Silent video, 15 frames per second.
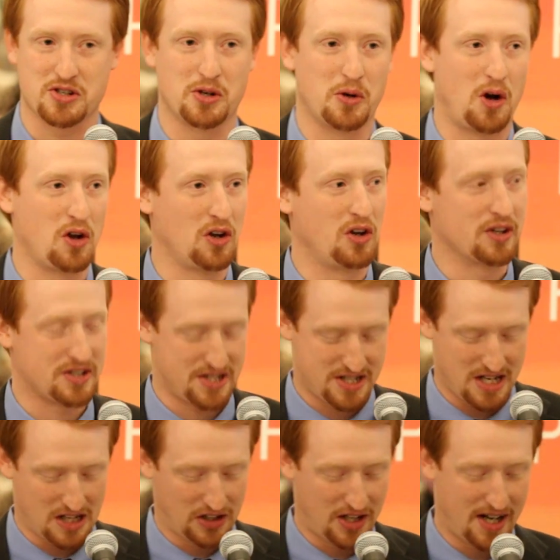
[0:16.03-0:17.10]
So all along the
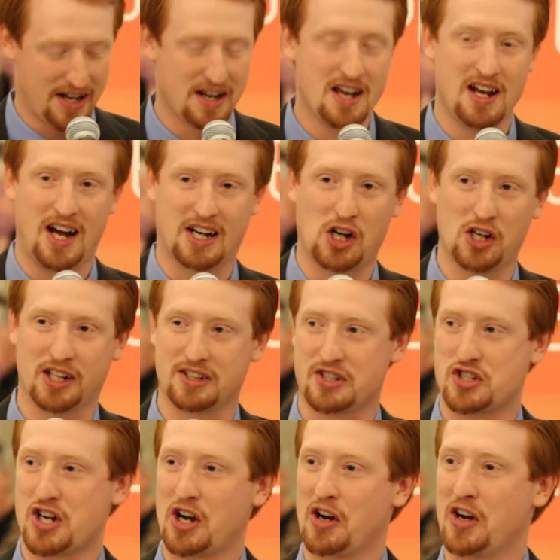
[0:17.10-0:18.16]
state line, I call it the
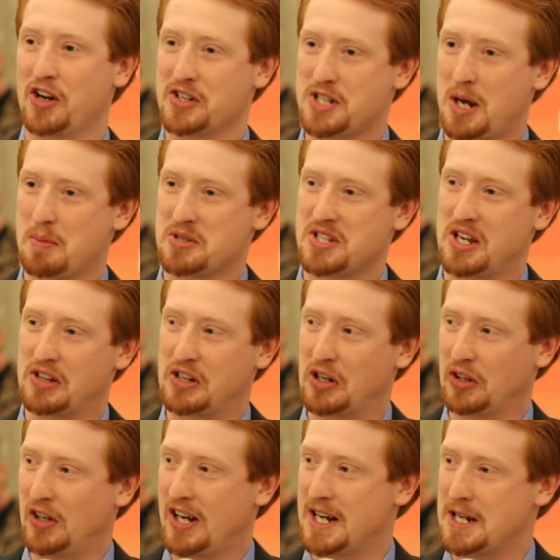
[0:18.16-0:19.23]
cherry on top of South
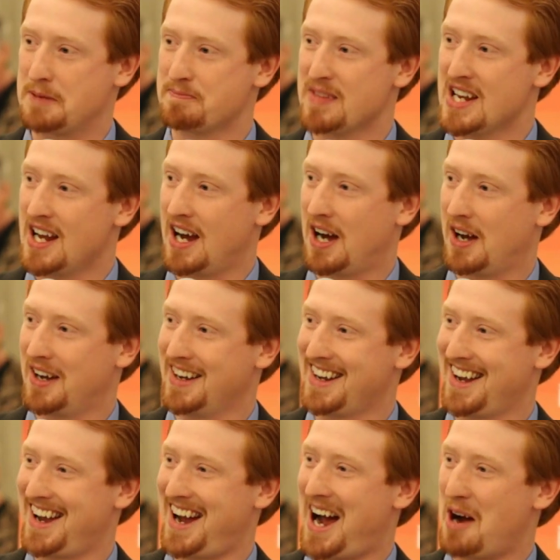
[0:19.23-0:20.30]
Carolina.
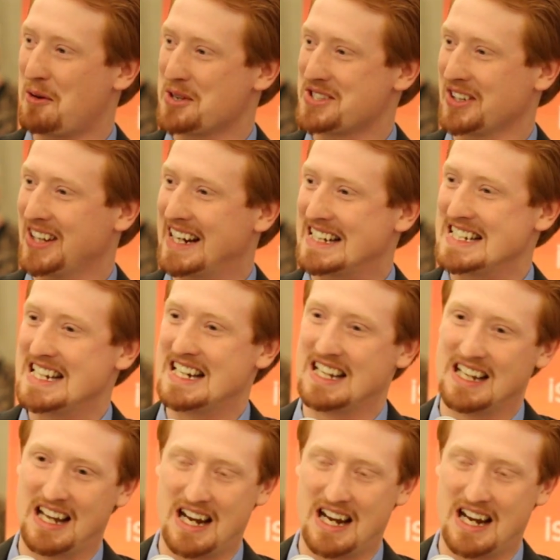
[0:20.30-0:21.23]
I was elected